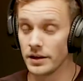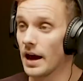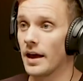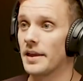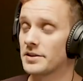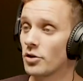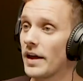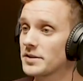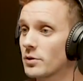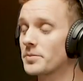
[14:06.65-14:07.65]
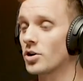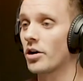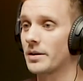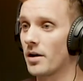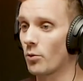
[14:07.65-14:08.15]
Yeah, so that's what I'm
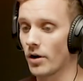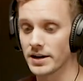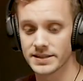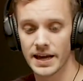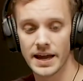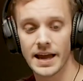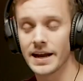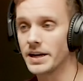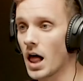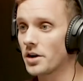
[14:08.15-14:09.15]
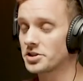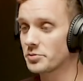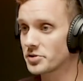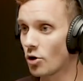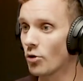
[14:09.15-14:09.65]
talking about, where I say acknowledge the
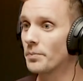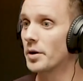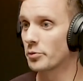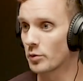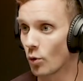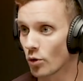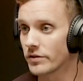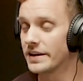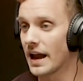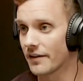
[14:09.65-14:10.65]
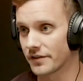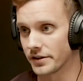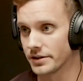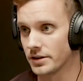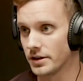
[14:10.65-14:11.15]
result, but reward the
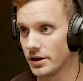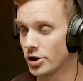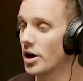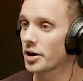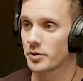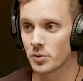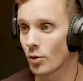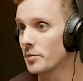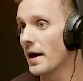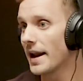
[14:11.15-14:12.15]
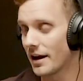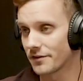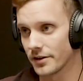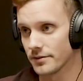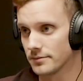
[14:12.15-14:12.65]
effort. Mm-hmm. You're not going to reward bad
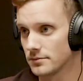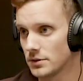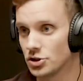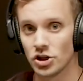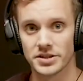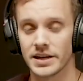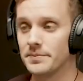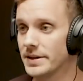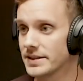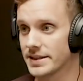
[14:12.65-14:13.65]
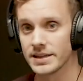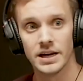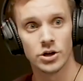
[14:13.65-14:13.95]
effort, just like in business.